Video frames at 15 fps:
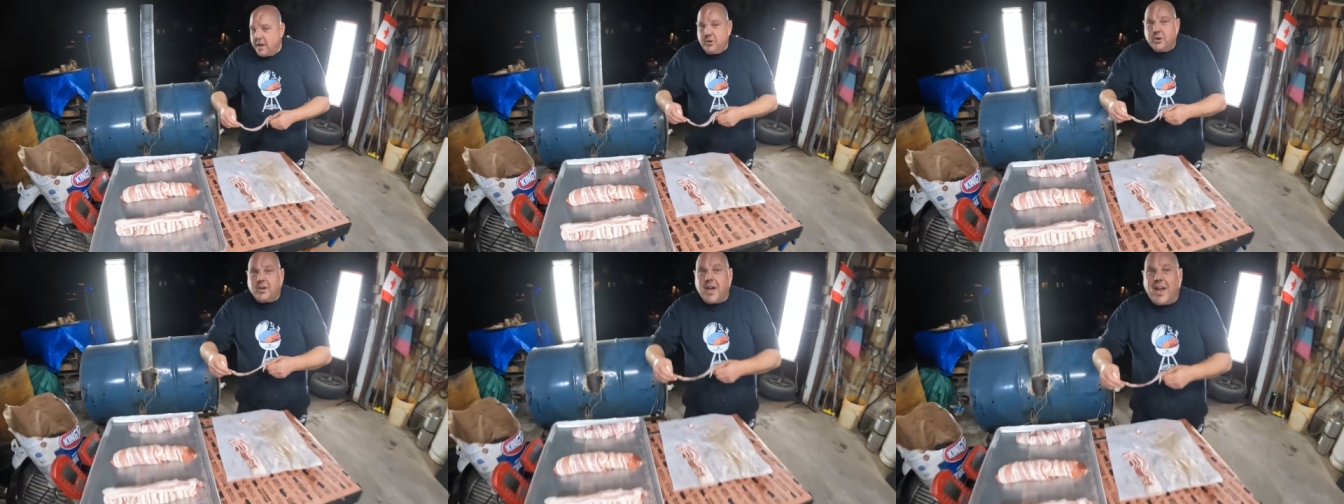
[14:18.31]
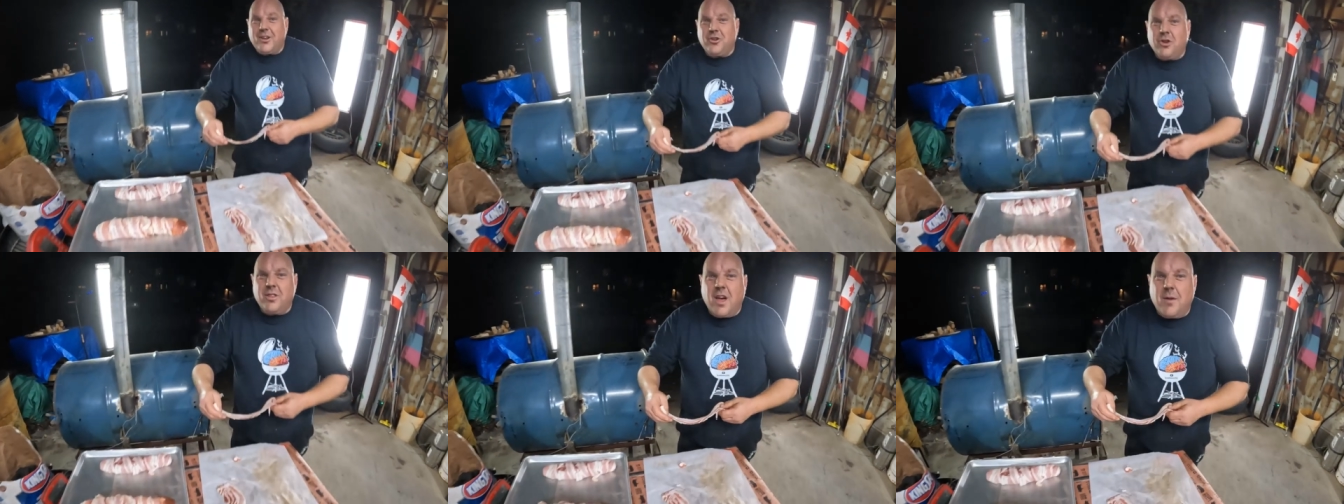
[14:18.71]
You can't
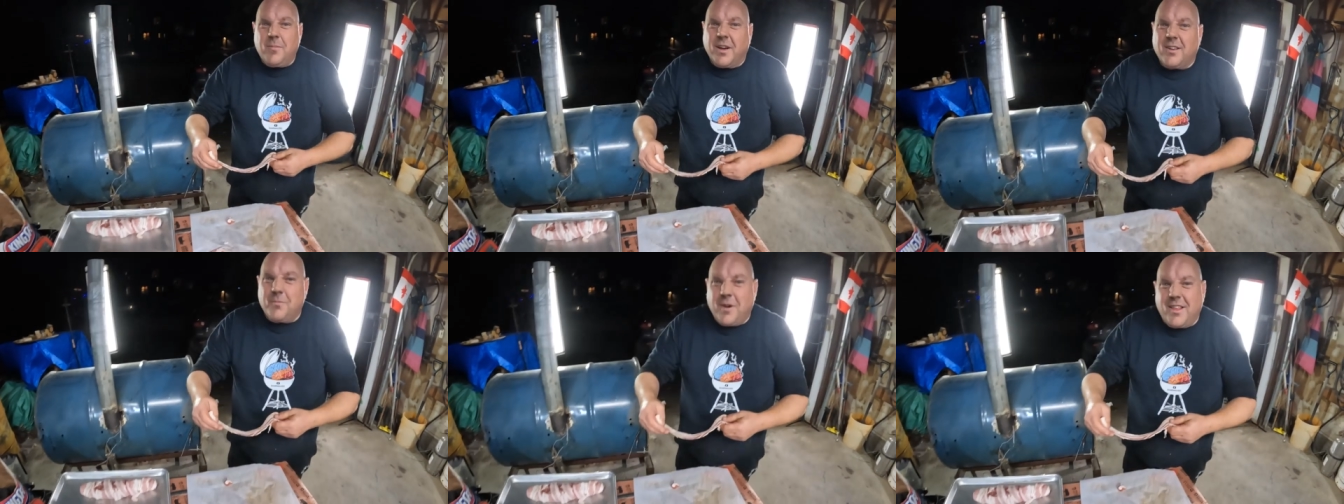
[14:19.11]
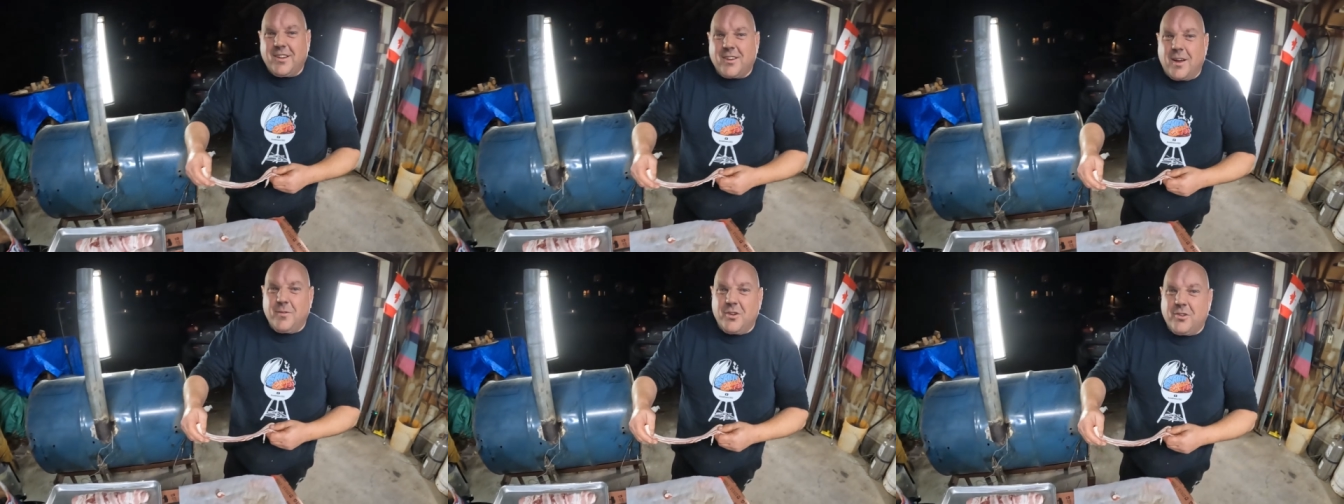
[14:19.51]
do that because by the
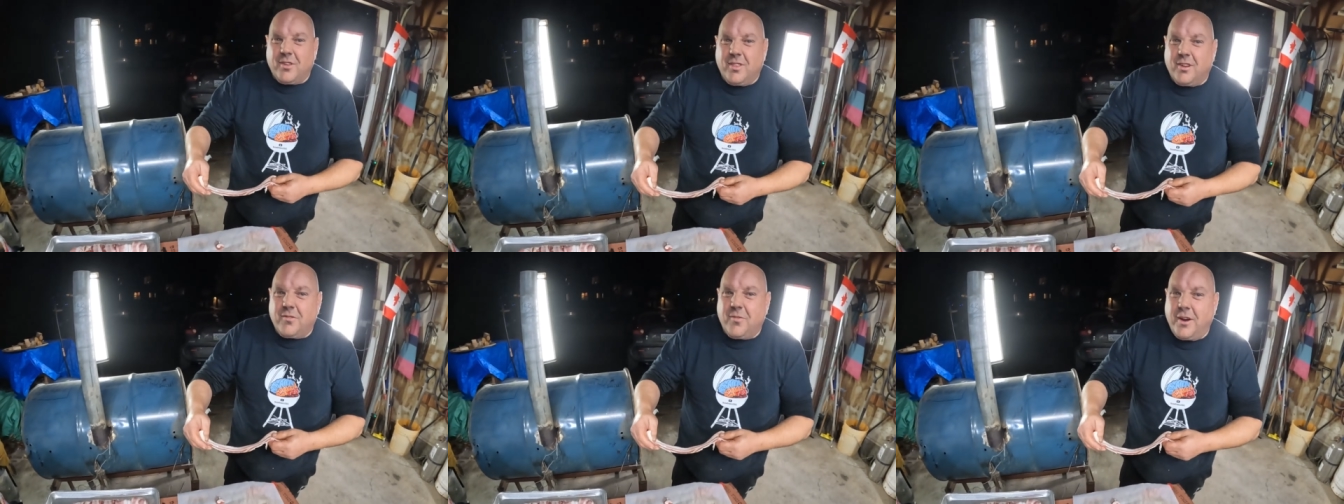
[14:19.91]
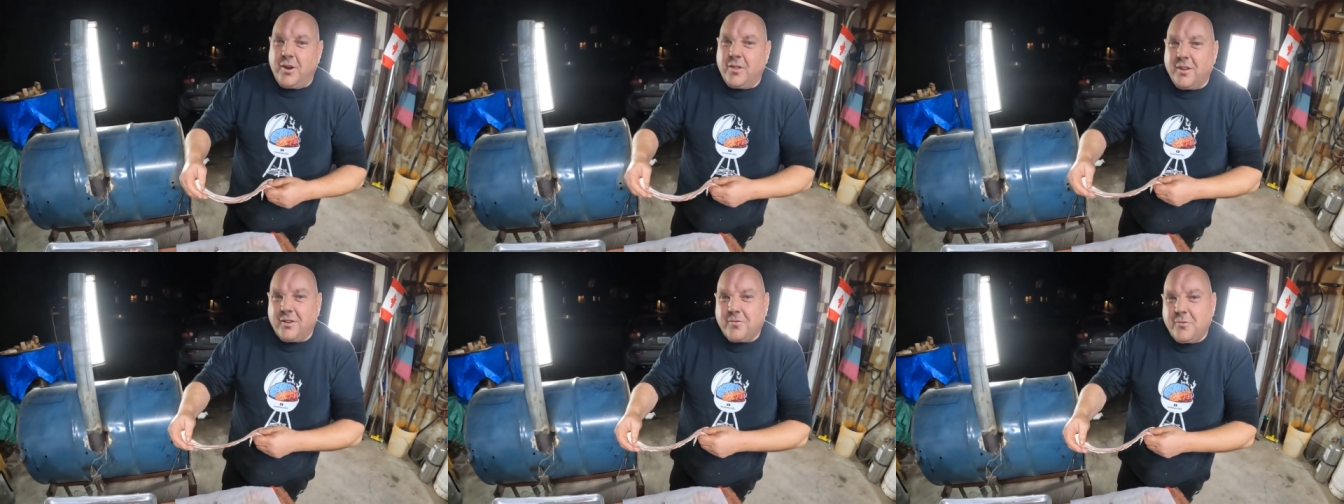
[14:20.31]
time you see this
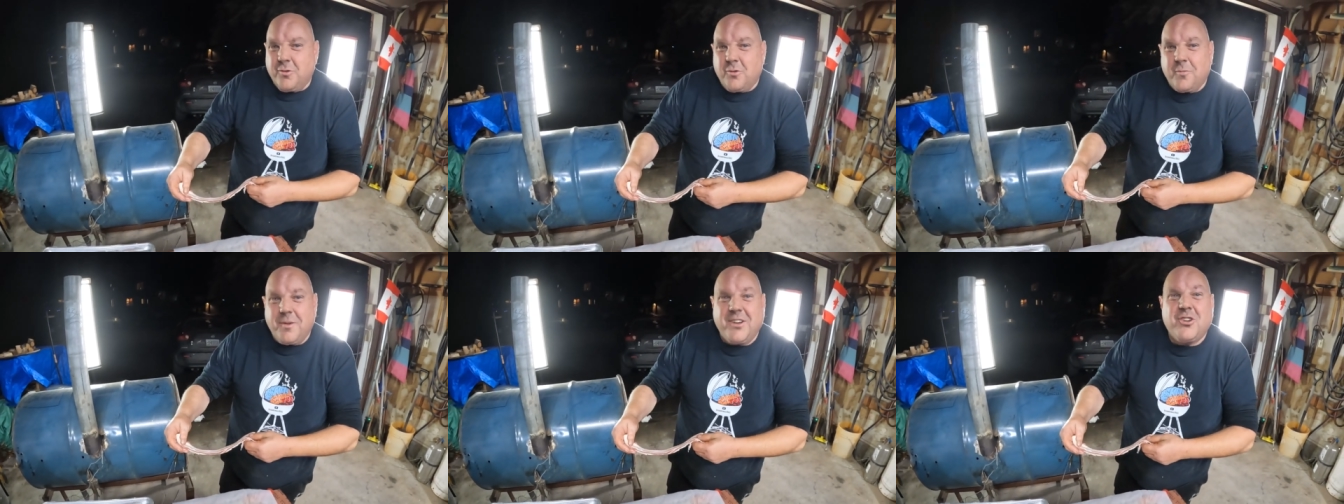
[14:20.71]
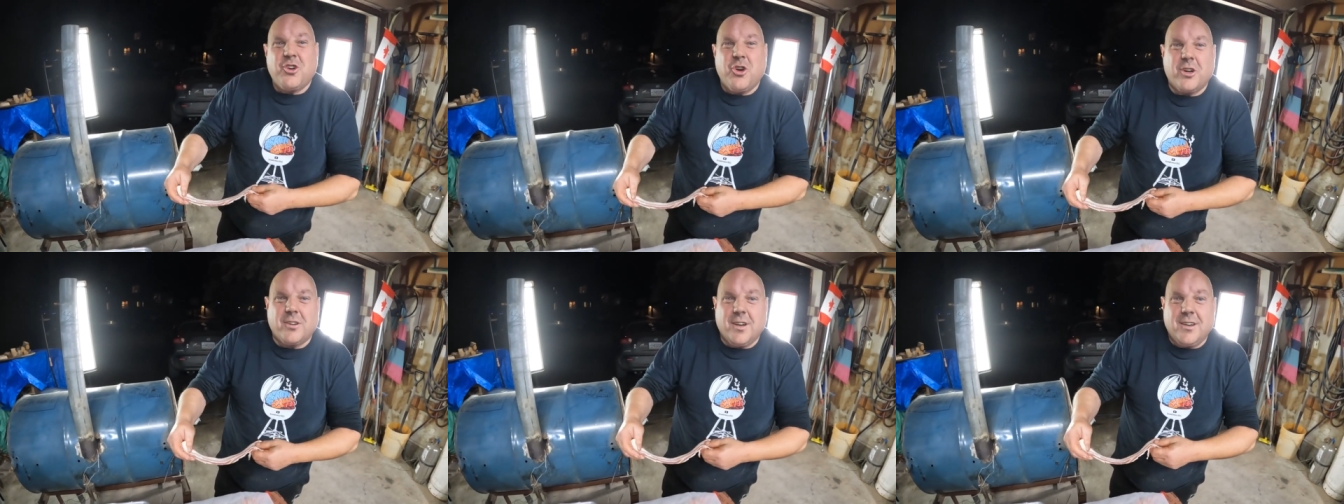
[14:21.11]
video, this food will be
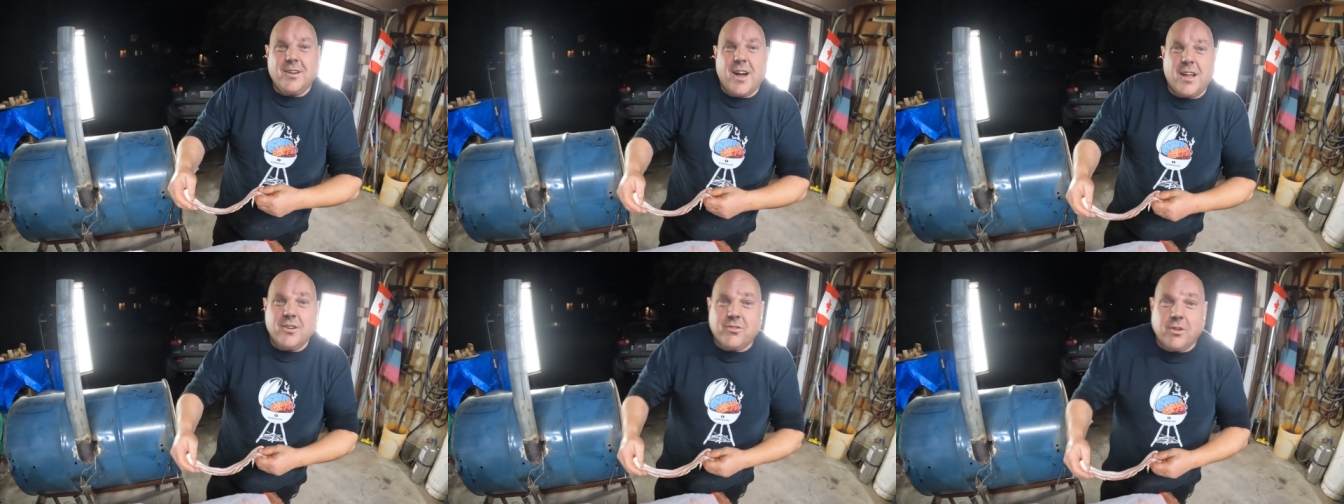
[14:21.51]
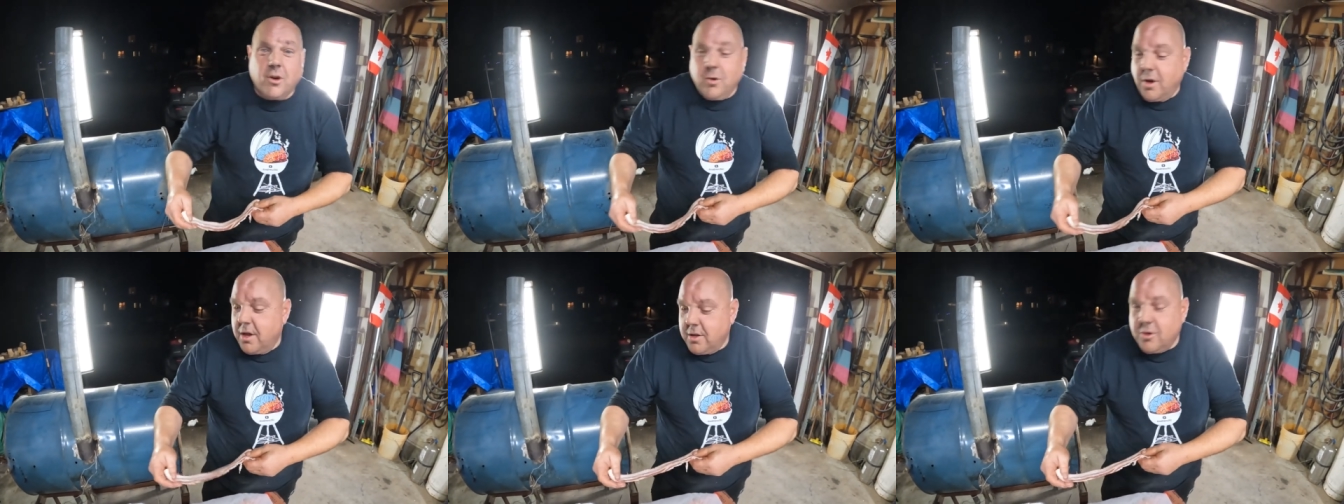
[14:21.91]
cooked and done,
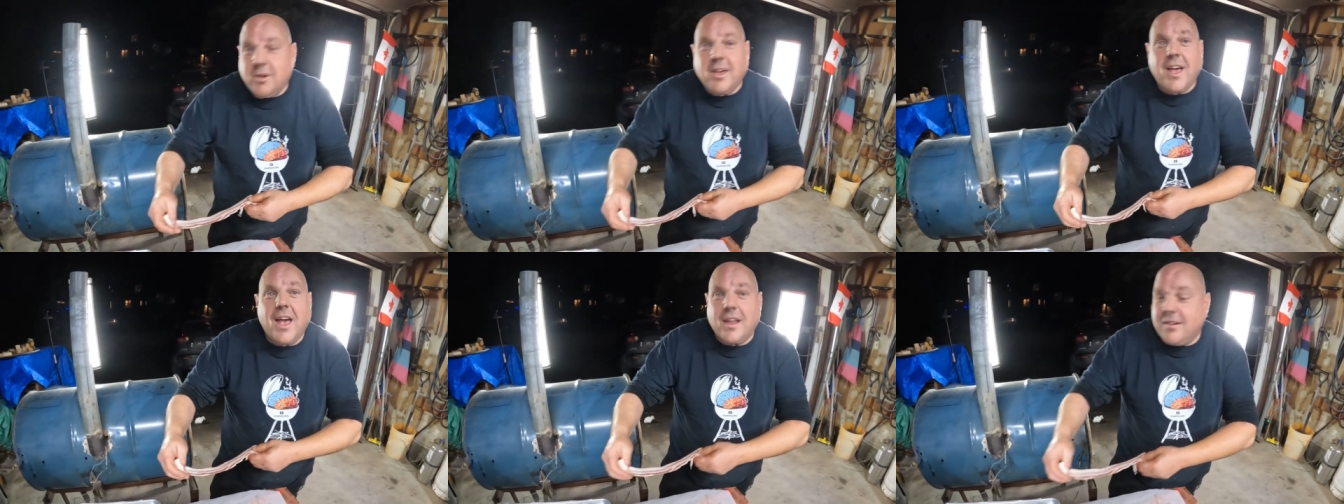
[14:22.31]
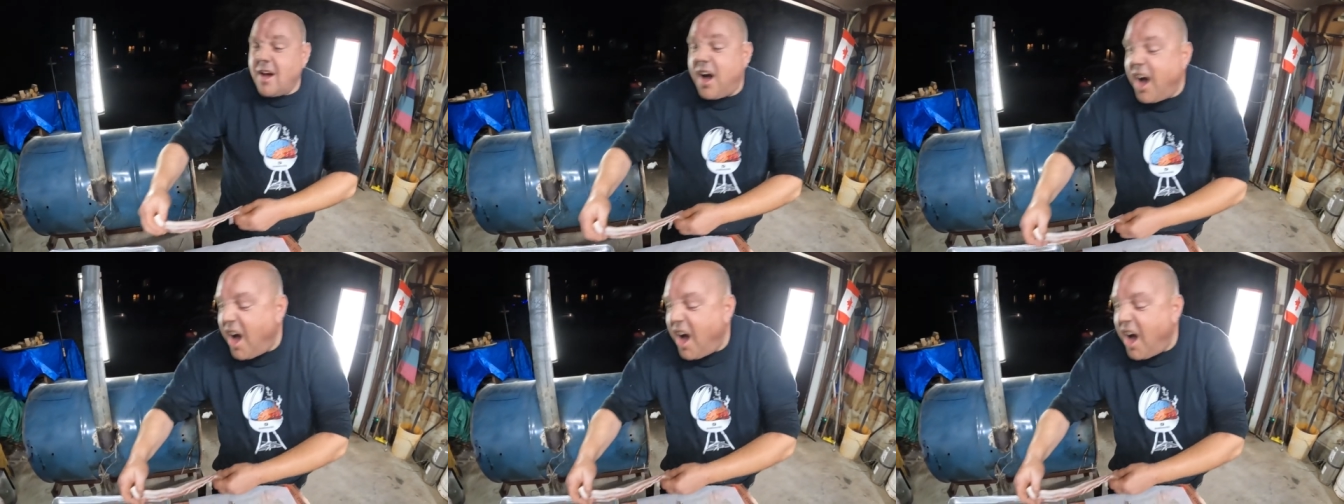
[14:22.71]
so you can't.